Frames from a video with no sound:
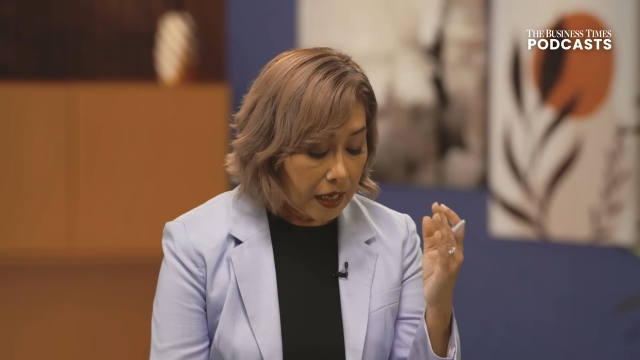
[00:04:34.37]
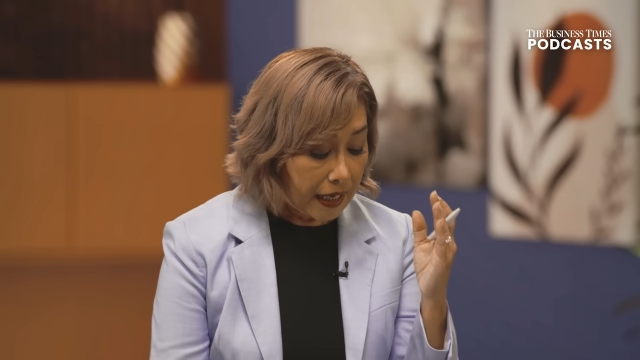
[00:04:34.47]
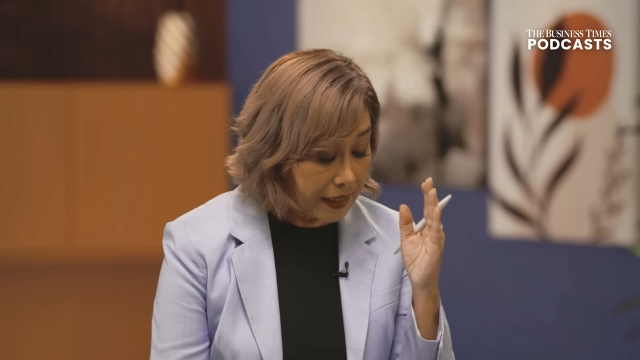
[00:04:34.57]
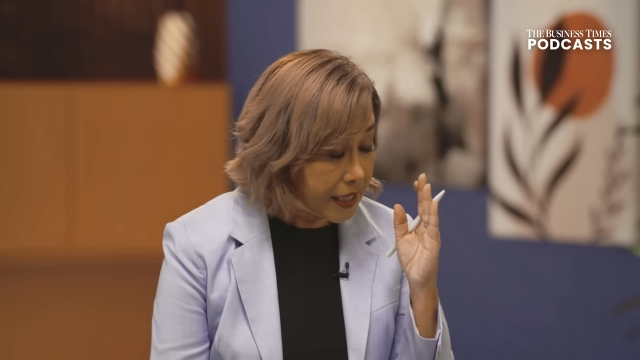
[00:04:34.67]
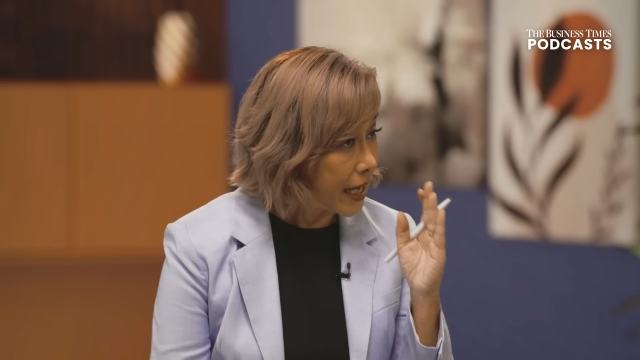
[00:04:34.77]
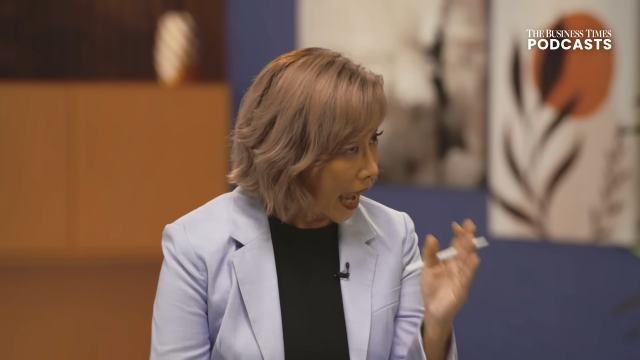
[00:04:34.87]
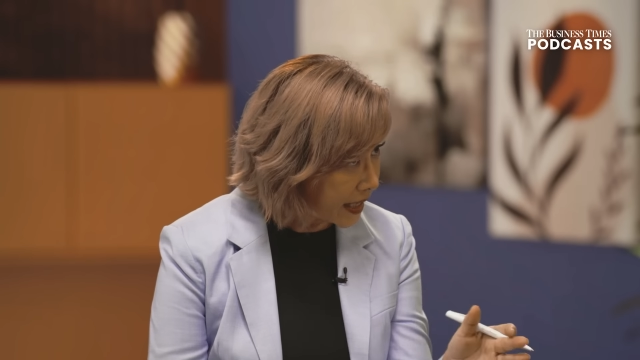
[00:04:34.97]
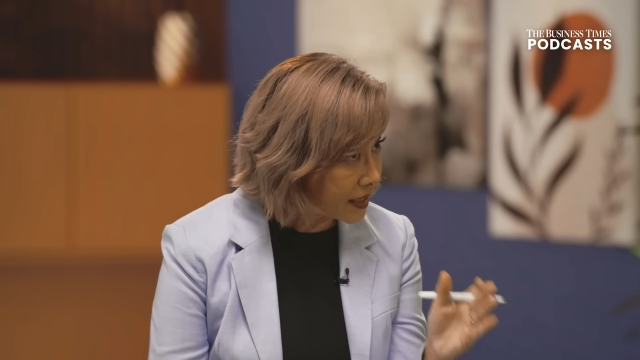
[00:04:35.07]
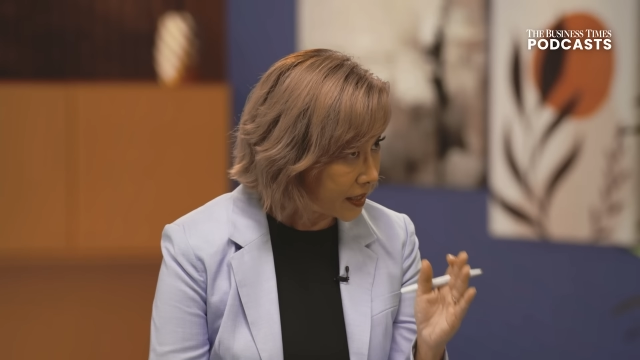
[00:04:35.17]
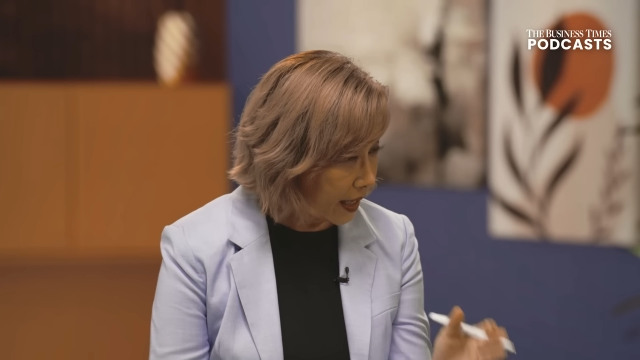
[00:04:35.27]
And he
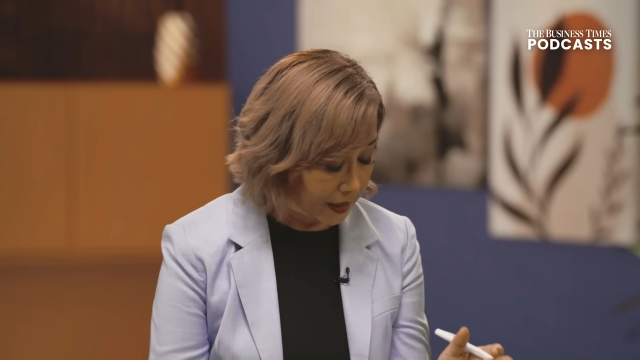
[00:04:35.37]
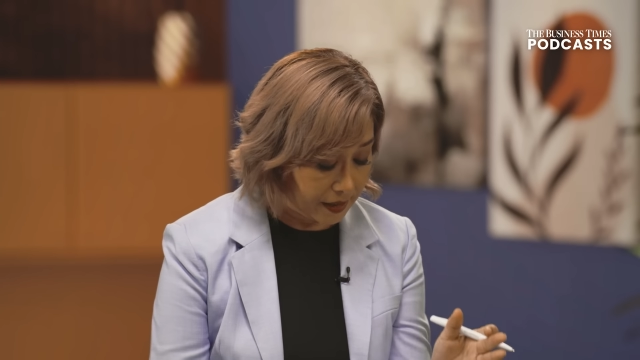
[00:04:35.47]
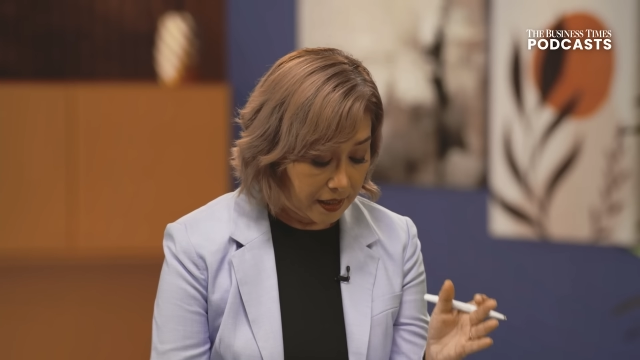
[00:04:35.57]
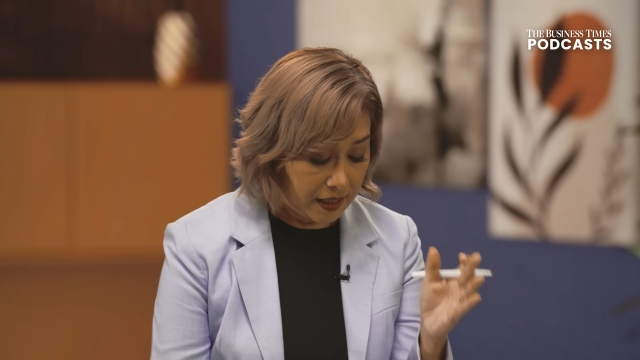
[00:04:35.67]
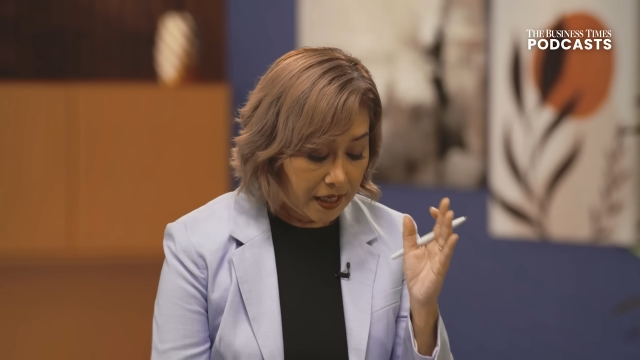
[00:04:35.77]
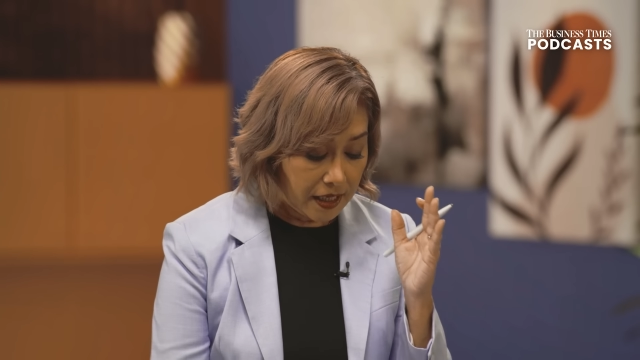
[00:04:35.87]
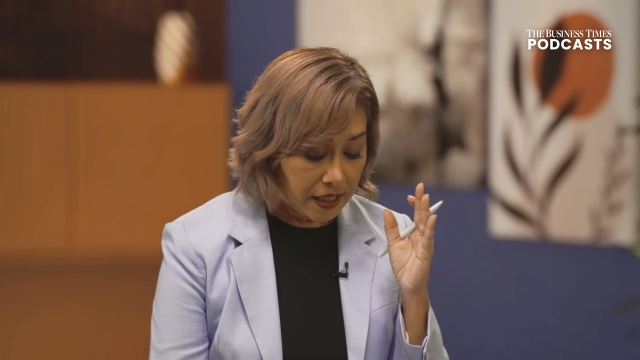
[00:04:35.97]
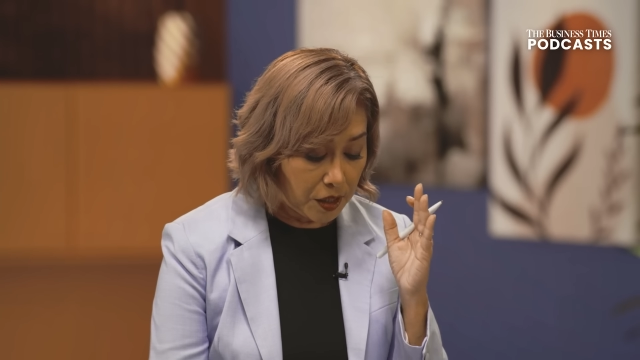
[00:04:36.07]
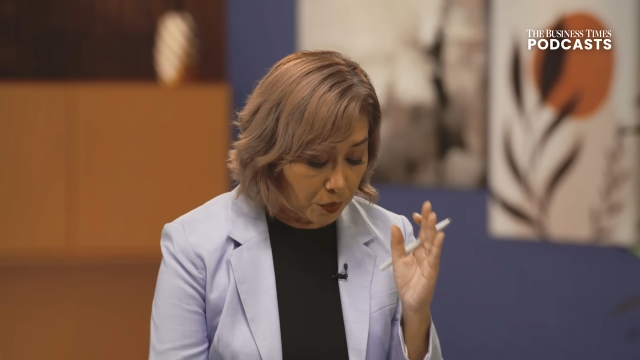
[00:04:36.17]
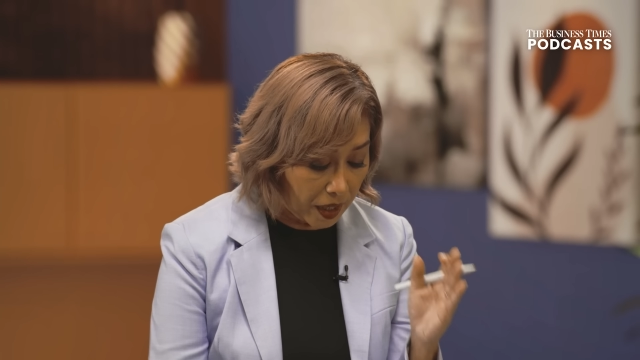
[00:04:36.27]
has said
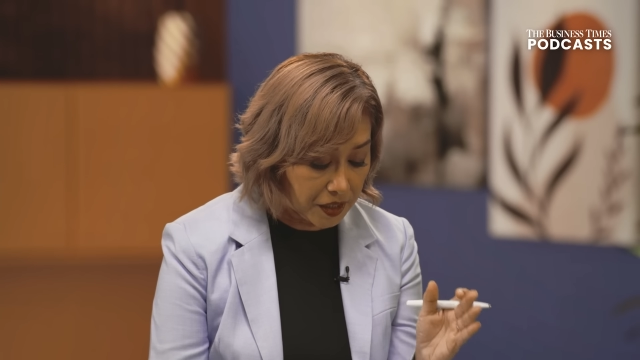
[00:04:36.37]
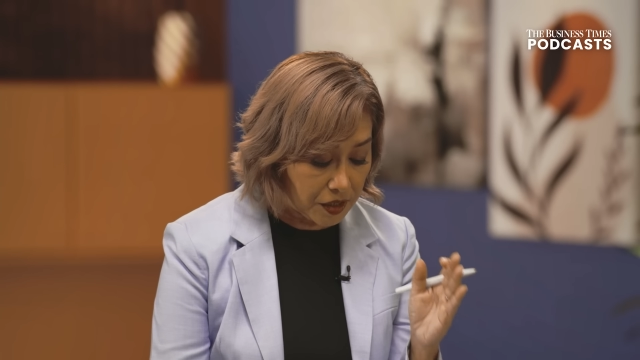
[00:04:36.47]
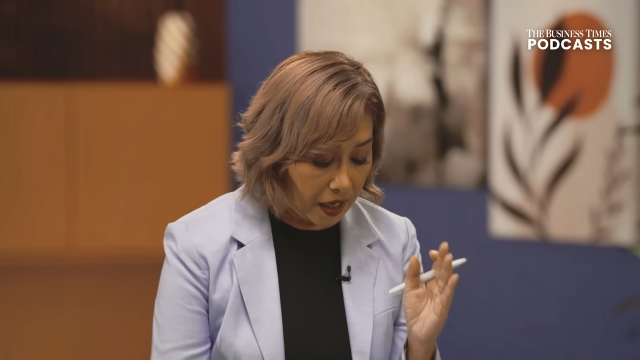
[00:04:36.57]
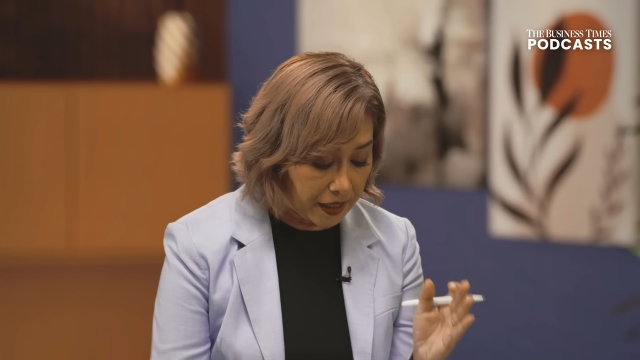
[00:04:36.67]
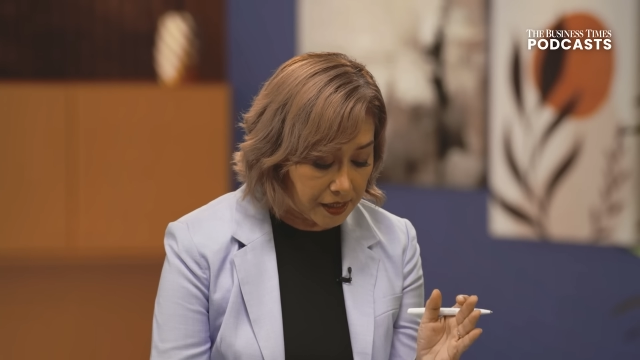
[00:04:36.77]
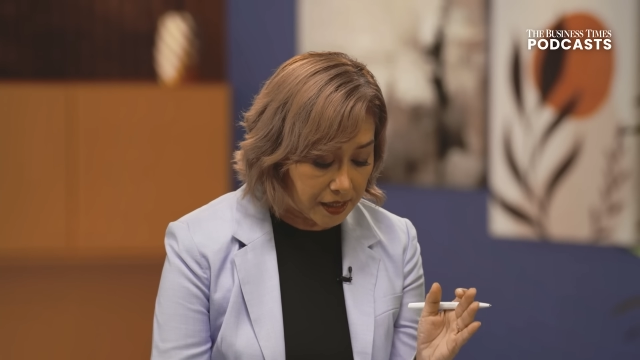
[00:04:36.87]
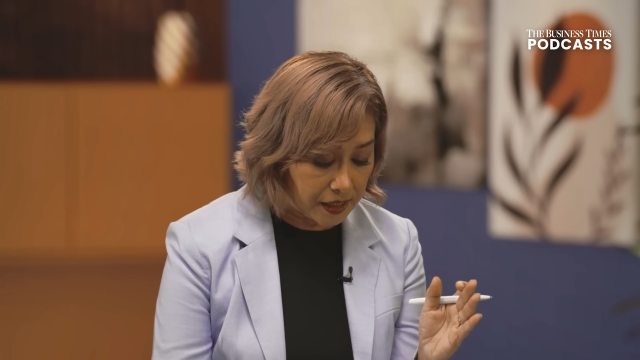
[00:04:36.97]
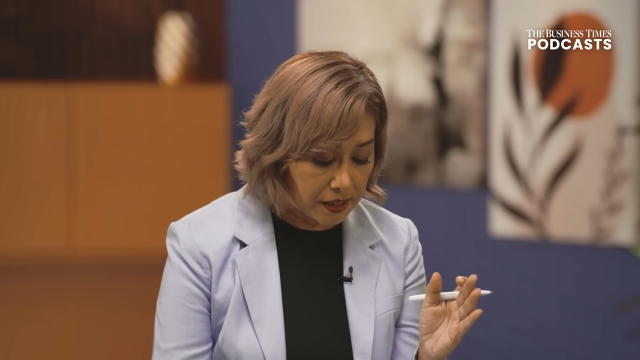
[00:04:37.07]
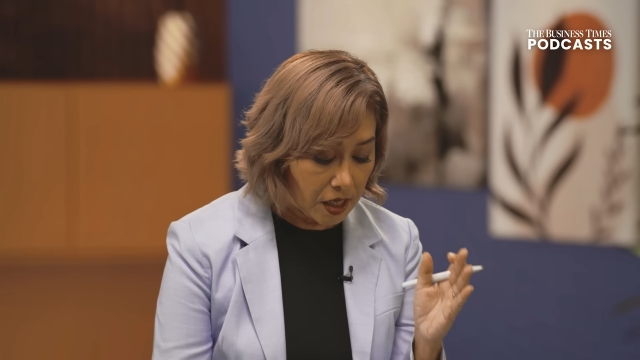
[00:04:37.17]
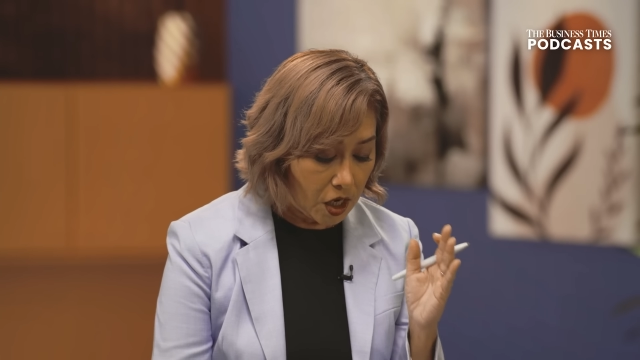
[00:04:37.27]
he
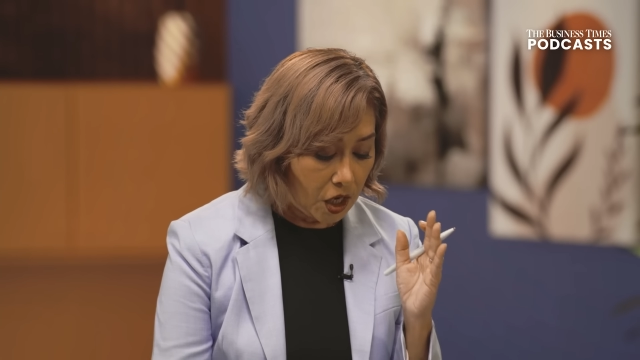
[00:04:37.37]
recognizes